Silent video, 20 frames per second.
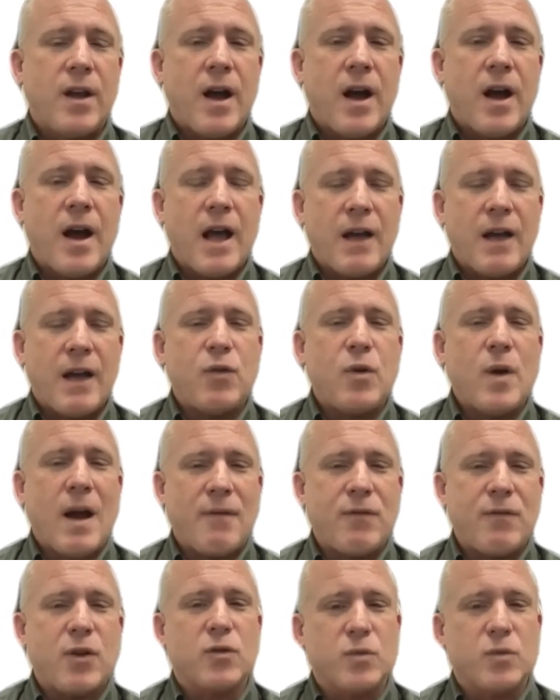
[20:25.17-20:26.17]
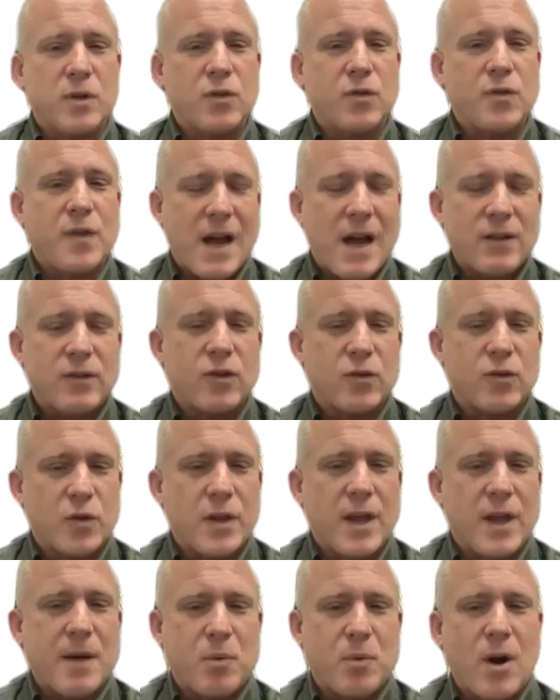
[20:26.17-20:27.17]
if you have those risk factors for
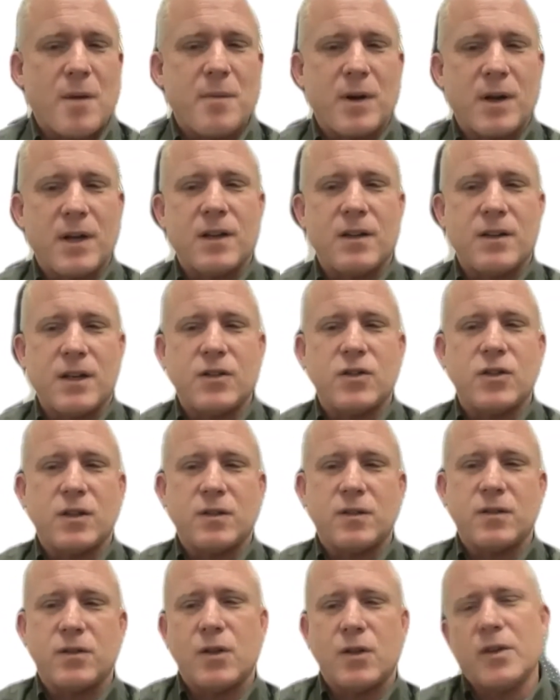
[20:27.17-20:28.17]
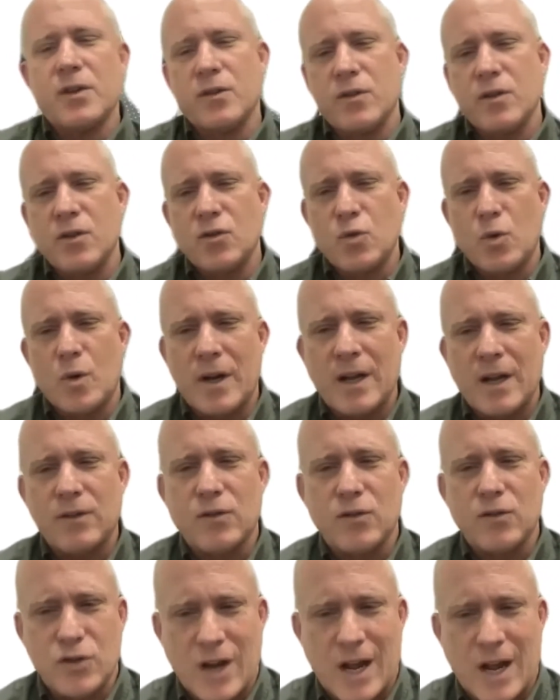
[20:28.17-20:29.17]
that primary condition. So the short
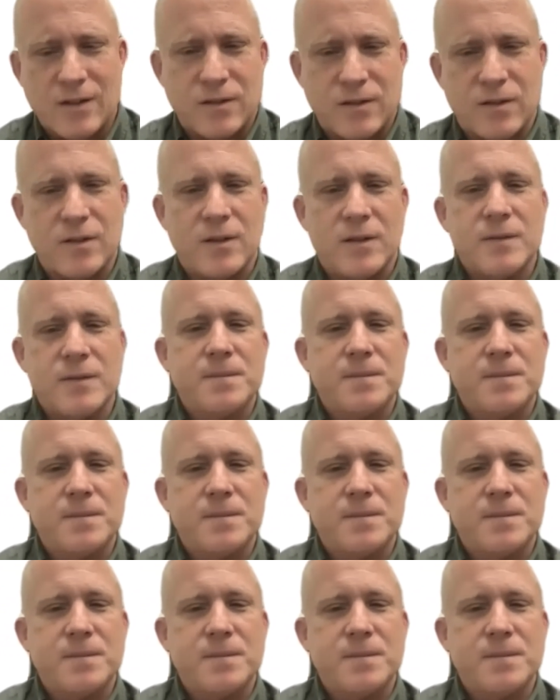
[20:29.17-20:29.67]
answer is yes.